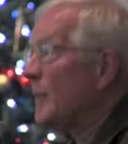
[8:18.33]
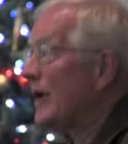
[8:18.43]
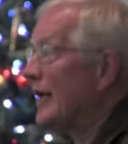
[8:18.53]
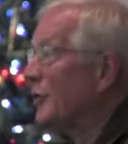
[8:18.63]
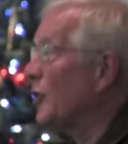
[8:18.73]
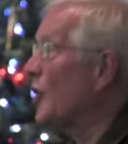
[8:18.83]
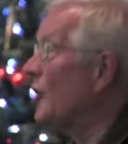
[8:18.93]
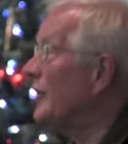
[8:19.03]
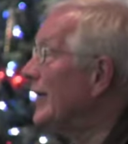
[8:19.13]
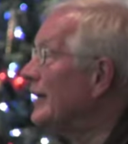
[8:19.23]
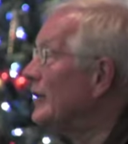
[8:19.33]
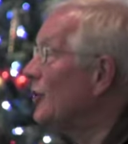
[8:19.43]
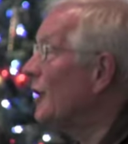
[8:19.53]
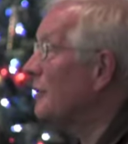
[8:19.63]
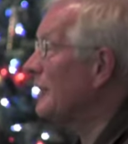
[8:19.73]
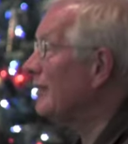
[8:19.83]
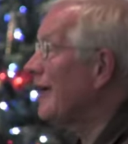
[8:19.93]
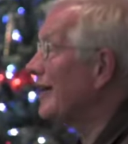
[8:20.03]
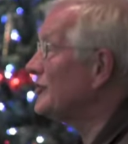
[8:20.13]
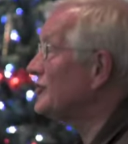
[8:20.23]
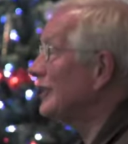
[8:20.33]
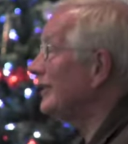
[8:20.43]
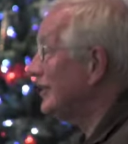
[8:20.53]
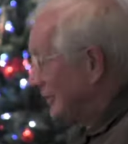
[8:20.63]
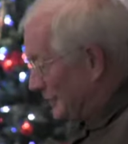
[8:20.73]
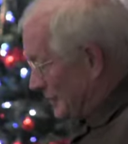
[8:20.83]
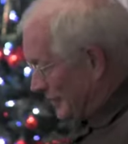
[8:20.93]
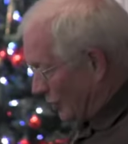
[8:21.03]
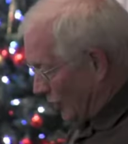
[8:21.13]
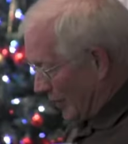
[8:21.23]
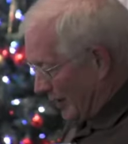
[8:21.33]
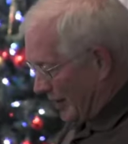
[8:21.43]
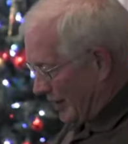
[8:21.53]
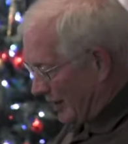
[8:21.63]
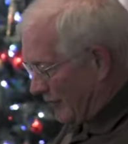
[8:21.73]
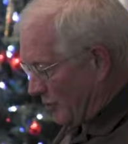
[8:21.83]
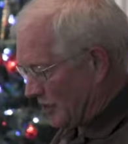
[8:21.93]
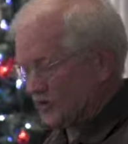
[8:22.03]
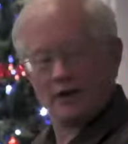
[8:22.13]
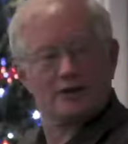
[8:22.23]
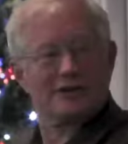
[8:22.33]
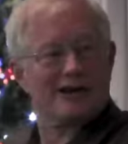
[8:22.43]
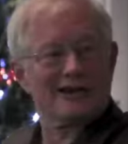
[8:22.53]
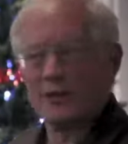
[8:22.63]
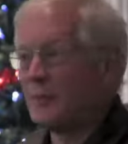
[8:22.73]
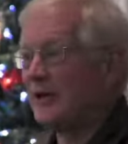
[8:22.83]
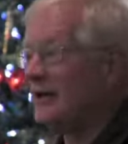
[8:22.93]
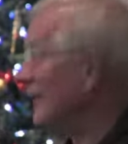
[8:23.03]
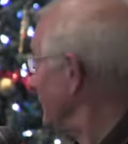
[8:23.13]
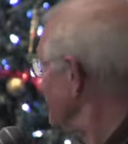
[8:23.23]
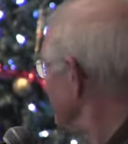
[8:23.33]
But I learned, and you know, I realized that, you know, everyone starts out at the beginning.